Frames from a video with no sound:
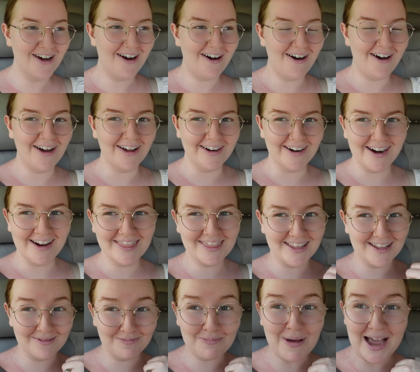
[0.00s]
on
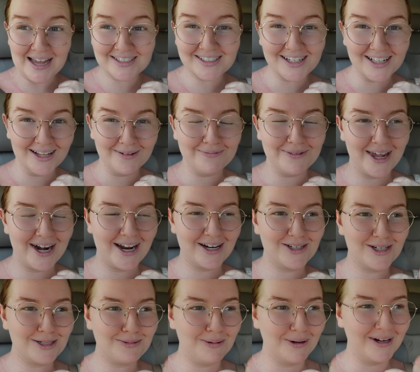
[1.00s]
the past clip that I
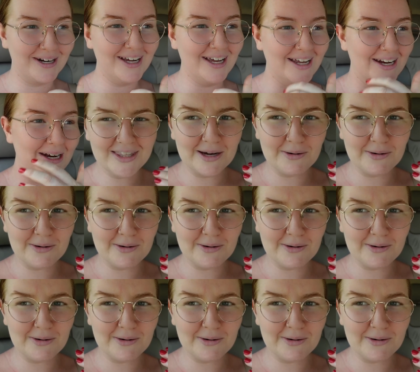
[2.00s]
just put in.